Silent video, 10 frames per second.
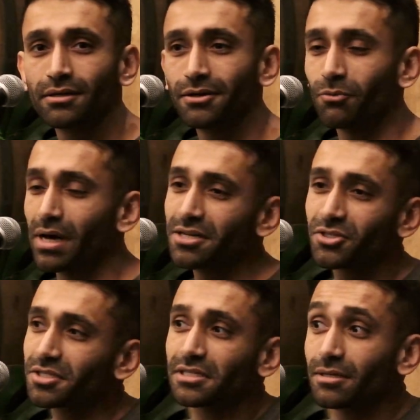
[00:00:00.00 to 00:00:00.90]
why didn't
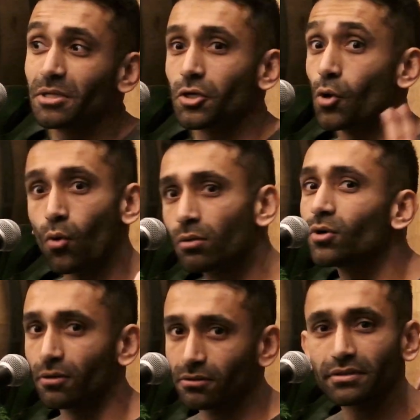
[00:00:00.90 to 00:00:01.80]
you just give me a
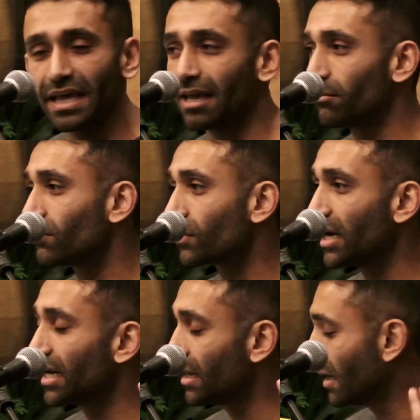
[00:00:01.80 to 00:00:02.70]
normal name,
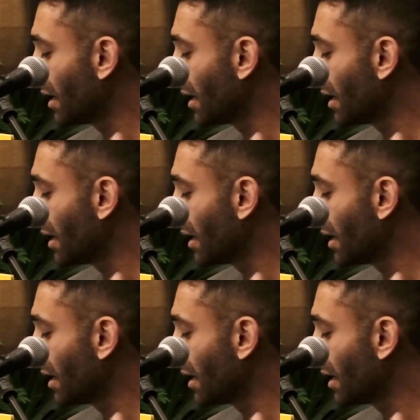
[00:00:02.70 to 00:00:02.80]
right?